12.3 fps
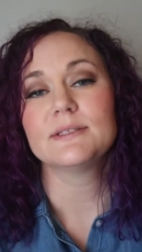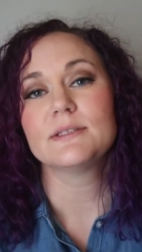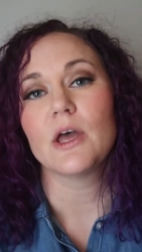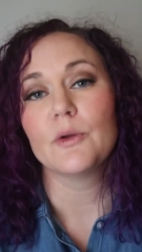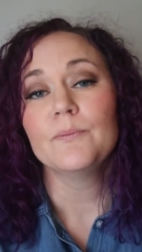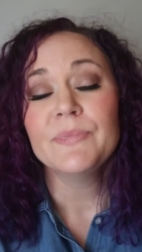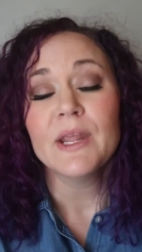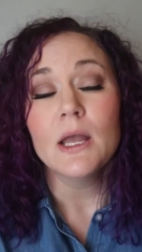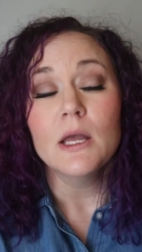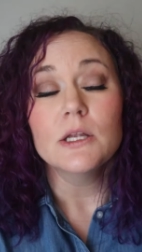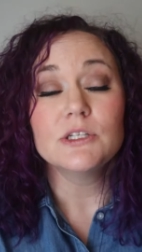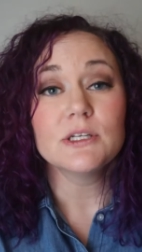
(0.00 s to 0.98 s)
So
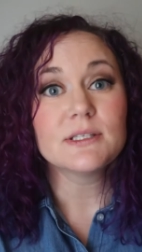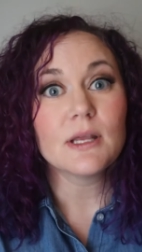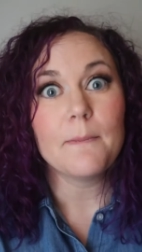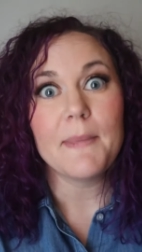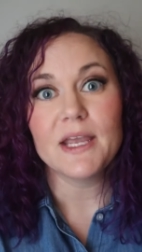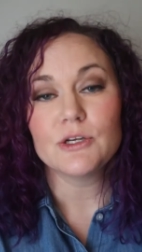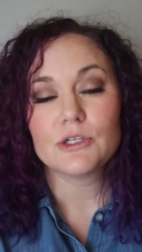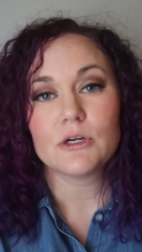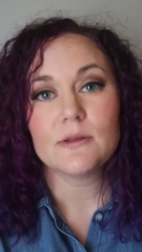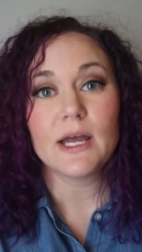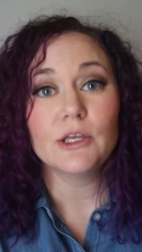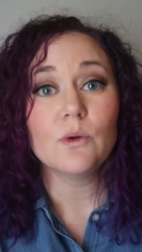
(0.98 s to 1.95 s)
just make
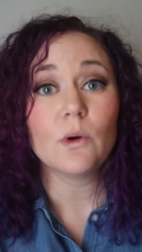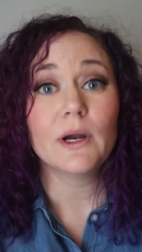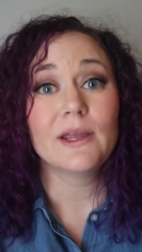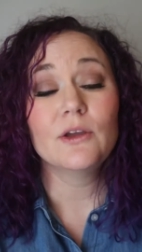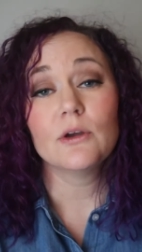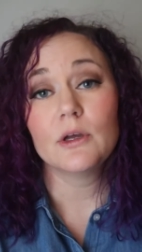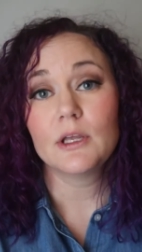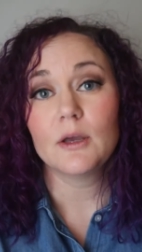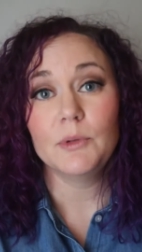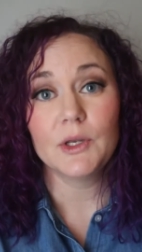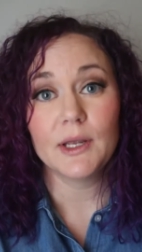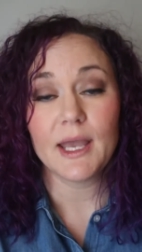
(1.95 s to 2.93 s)
sure that you are in good
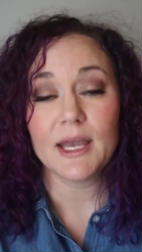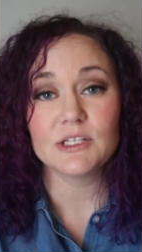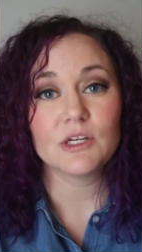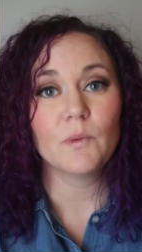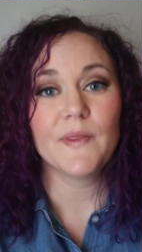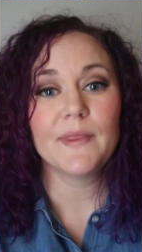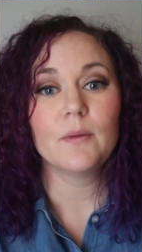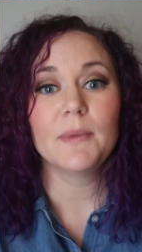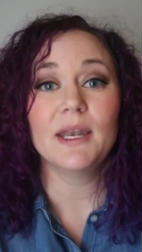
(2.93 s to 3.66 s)
communication with them.